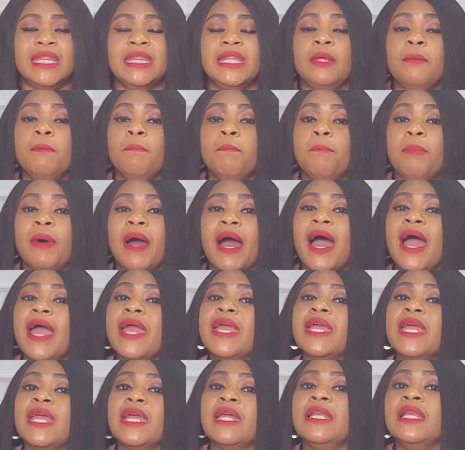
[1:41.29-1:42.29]
They
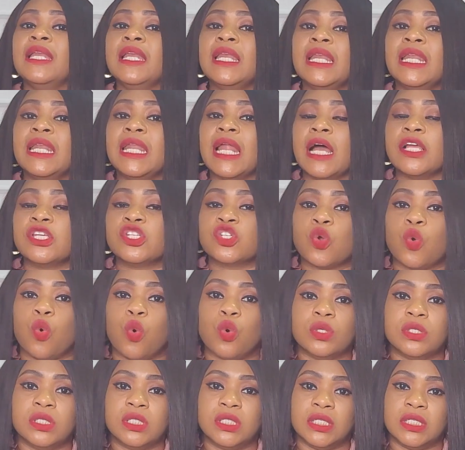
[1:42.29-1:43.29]
buy in large
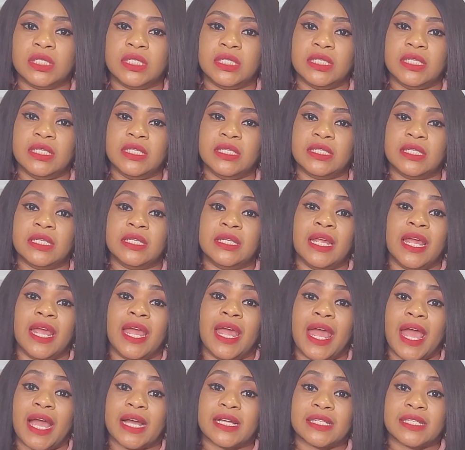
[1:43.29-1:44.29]
quantities, in
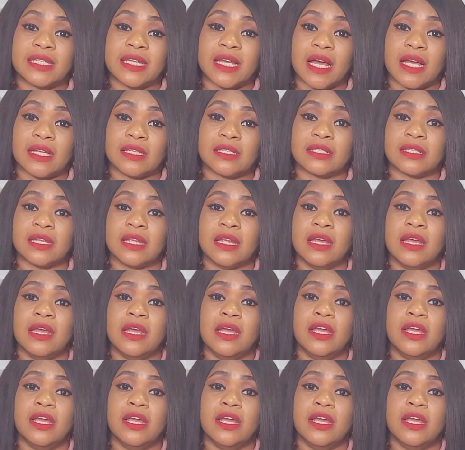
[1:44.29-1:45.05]
hectares.